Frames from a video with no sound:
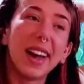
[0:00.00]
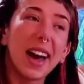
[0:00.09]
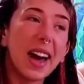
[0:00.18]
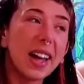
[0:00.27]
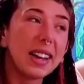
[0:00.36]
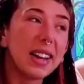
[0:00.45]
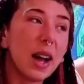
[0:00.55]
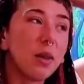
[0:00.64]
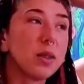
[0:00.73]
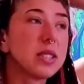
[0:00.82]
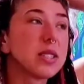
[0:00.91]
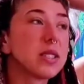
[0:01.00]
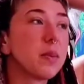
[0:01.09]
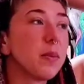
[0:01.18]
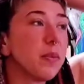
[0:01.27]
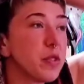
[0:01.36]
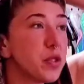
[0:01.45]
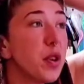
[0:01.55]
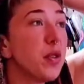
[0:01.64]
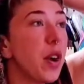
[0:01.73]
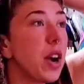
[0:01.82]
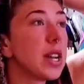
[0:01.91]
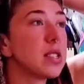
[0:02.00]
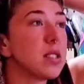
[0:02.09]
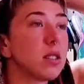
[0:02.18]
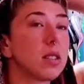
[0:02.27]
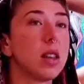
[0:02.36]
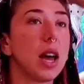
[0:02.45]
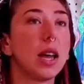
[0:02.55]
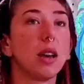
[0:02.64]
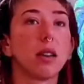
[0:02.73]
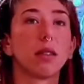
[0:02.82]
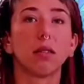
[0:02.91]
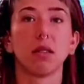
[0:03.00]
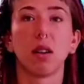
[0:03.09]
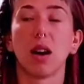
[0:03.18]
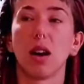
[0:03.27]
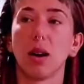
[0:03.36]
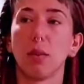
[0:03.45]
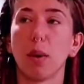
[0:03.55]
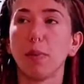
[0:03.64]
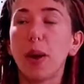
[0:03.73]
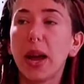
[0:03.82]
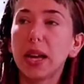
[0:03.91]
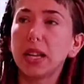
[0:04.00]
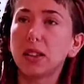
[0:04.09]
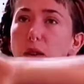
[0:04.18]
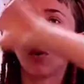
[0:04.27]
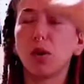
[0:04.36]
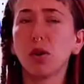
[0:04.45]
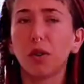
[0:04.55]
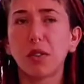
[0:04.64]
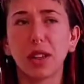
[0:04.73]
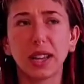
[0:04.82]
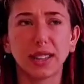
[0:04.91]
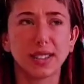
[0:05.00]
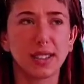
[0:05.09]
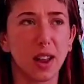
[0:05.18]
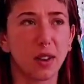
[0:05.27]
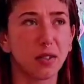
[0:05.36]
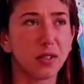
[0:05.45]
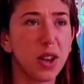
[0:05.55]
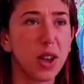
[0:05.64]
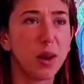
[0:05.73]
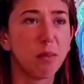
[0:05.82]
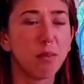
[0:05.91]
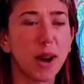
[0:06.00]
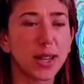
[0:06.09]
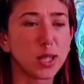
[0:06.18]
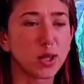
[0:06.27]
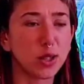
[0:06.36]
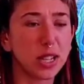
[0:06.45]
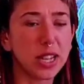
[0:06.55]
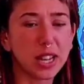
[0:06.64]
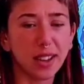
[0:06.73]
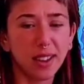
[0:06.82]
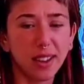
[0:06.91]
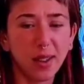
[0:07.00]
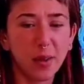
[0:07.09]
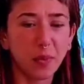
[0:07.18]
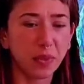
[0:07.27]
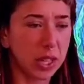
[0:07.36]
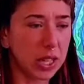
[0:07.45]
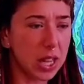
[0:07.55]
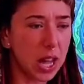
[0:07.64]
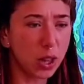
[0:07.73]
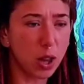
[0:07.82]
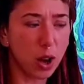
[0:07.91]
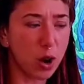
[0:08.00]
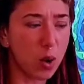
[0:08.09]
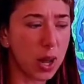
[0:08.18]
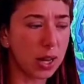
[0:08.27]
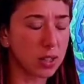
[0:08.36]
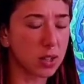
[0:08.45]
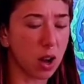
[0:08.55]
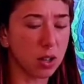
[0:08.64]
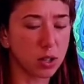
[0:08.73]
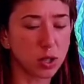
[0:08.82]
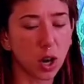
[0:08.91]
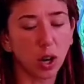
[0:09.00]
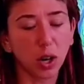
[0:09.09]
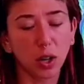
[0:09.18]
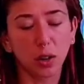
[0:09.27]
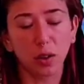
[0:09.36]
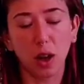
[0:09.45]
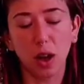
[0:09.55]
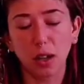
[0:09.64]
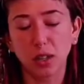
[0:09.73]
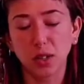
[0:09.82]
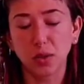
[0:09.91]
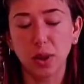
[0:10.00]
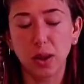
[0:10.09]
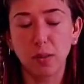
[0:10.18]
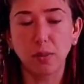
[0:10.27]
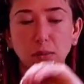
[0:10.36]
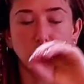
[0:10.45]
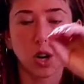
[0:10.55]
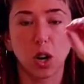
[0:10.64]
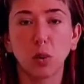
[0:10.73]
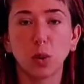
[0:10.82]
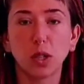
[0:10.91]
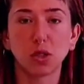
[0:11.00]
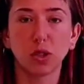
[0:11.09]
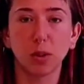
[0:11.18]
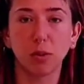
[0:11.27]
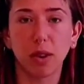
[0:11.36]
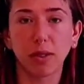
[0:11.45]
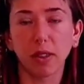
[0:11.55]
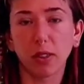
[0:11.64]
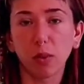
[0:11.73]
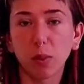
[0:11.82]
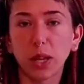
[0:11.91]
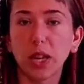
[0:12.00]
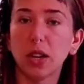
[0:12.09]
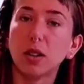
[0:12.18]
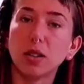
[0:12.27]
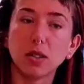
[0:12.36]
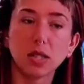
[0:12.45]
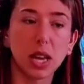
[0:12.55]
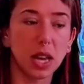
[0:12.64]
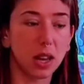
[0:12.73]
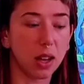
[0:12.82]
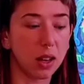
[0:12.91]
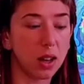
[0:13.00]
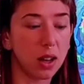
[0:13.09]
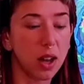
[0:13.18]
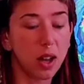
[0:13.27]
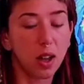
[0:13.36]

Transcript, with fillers: And that was, so far has looked like I painted the whole thing this kind of mustardy yellow, and it's got dark trim, dark wood trim around like the windows and